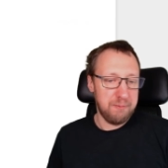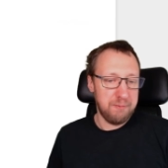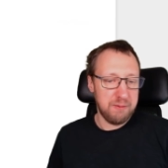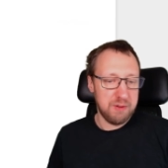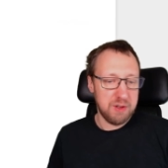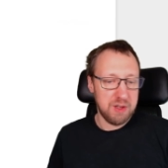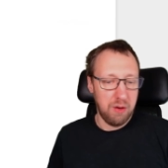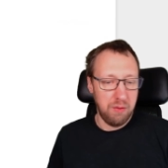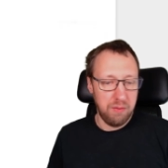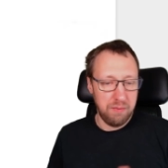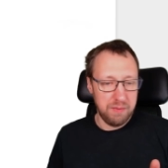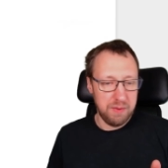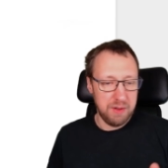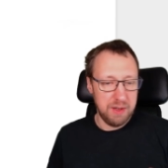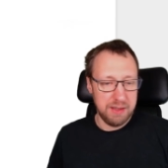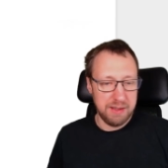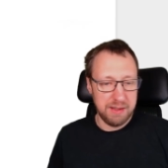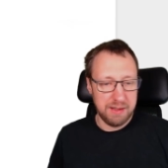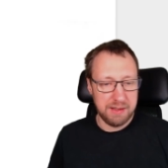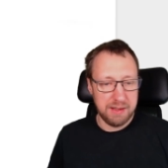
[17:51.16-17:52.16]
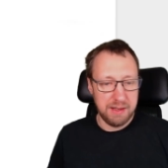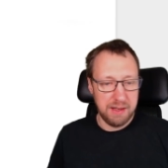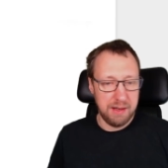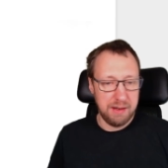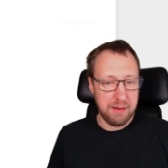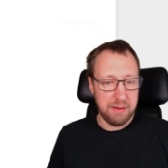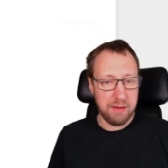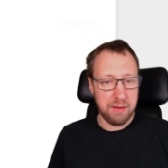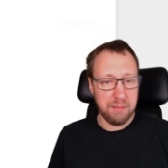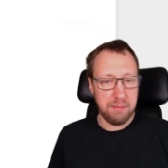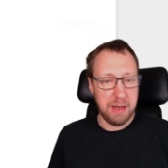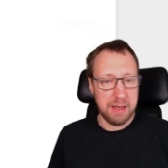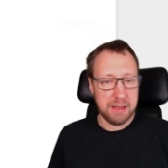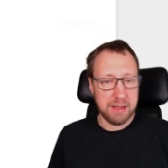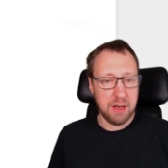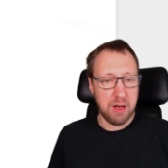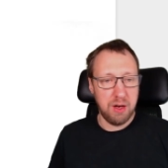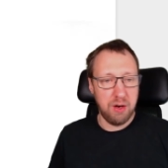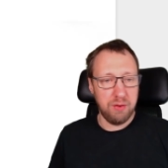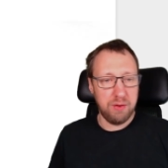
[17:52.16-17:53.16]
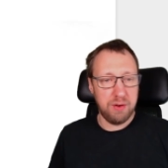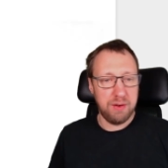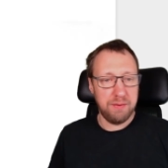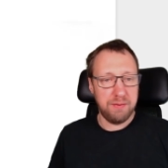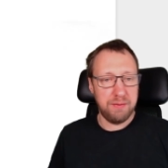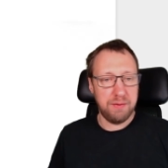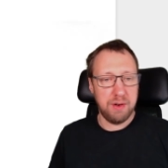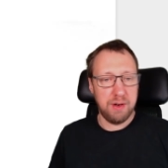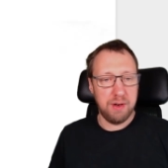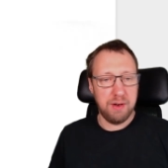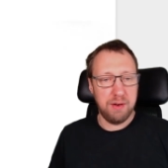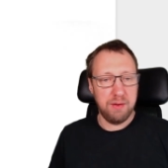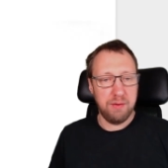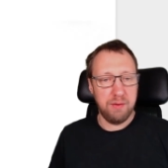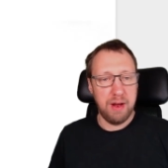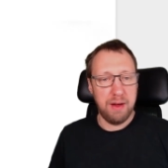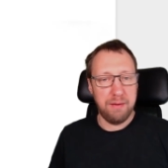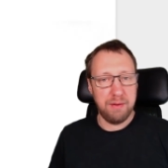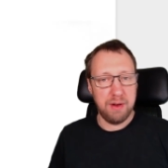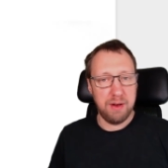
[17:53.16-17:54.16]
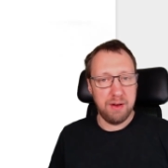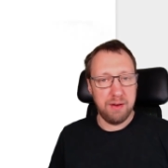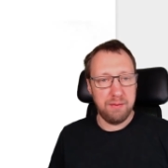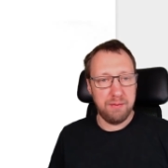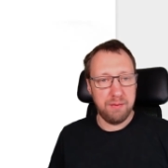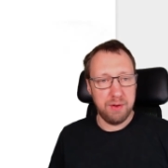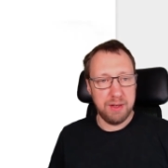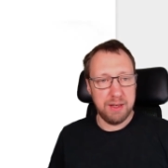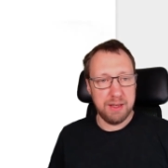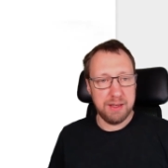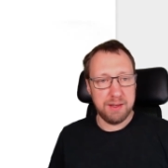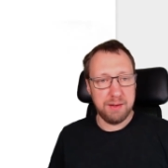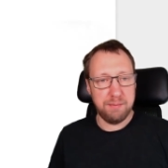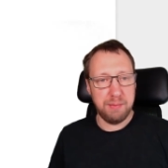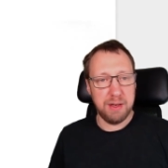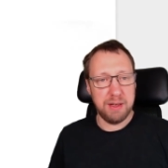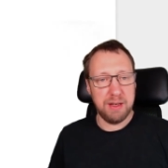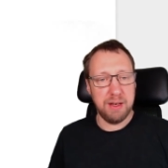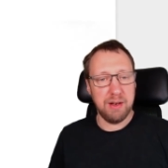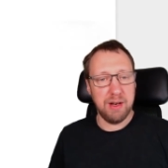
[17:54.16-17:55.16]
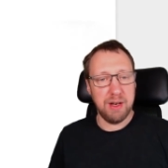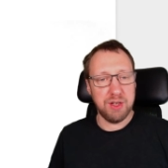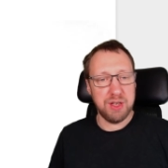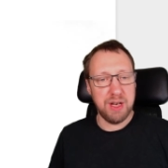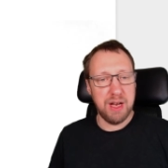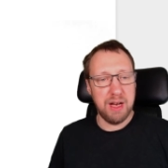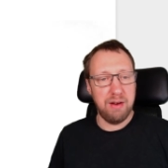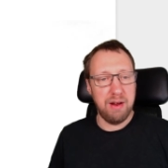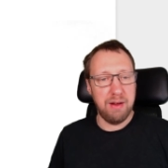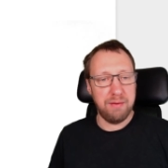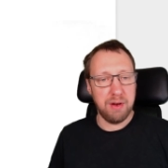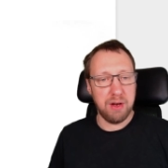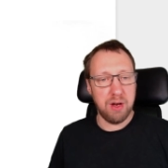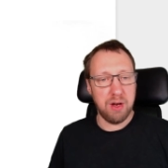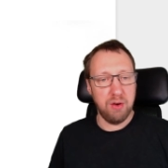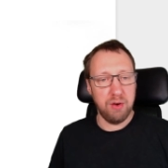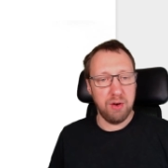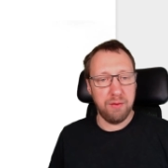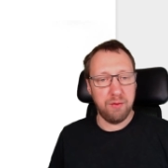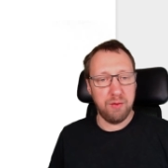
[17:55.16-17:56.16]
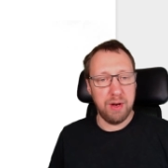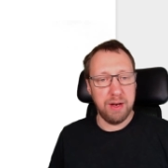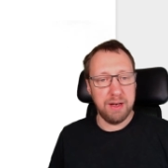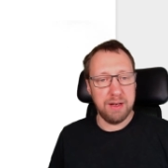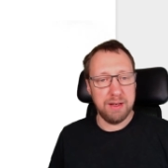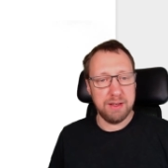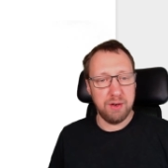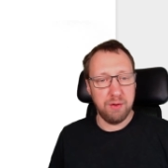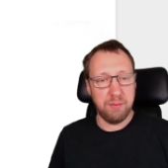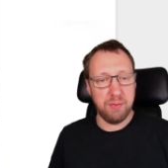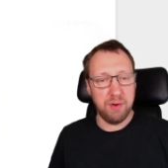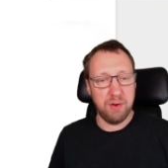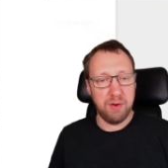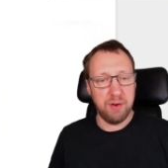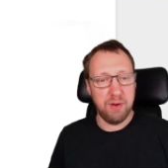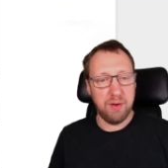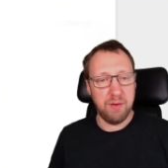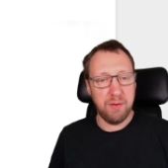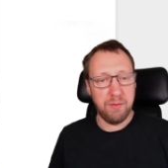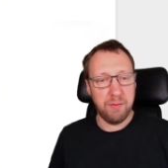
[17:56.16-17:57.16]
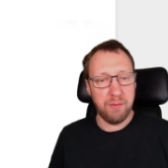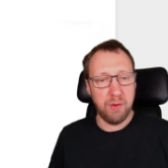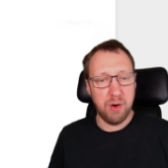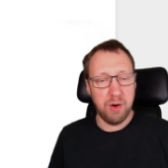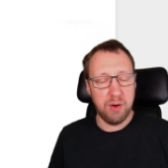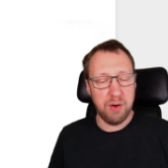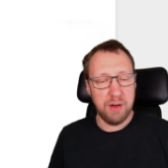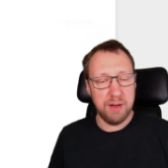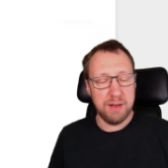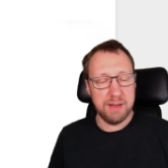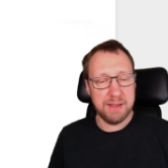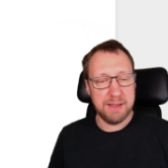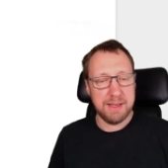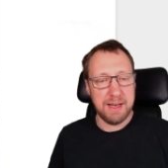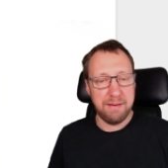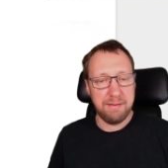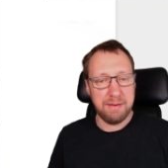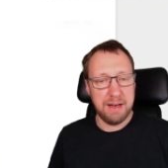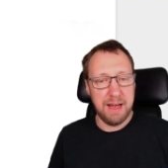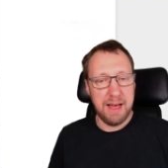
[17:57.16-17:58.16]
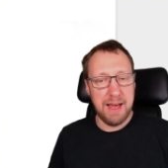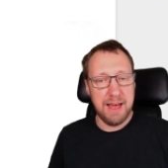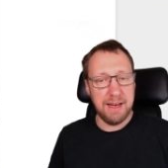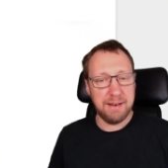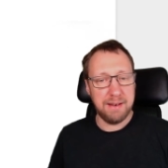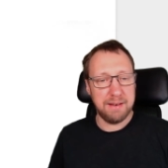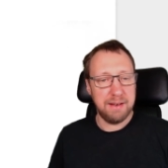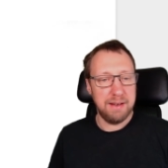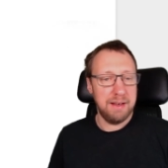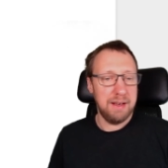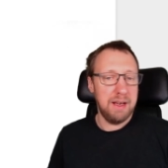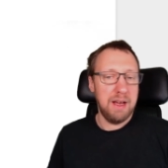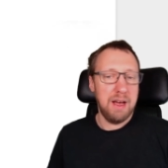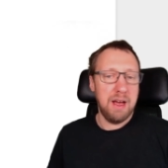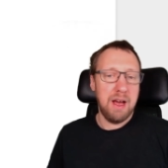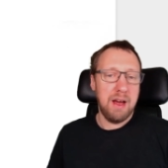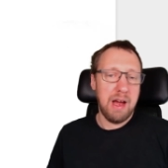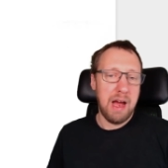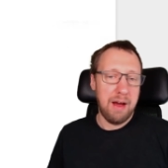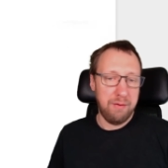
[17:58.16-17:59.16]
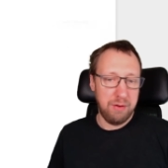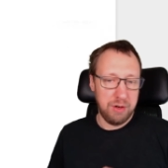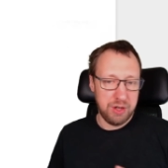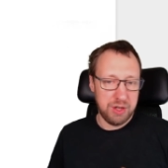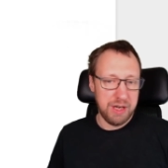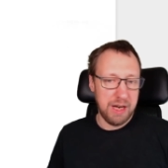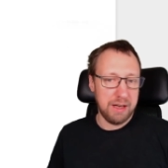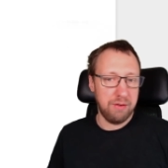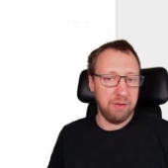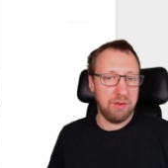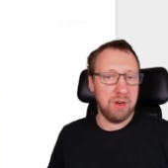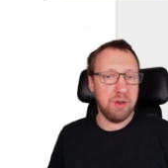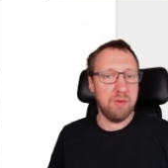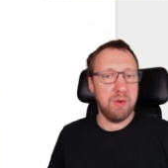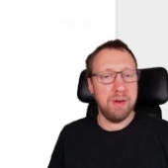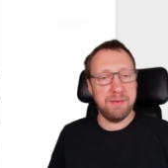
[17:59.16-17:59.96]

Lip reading: So this is the best code for, we have for this particular channel, you have a code of rate 0.478, average check node degree of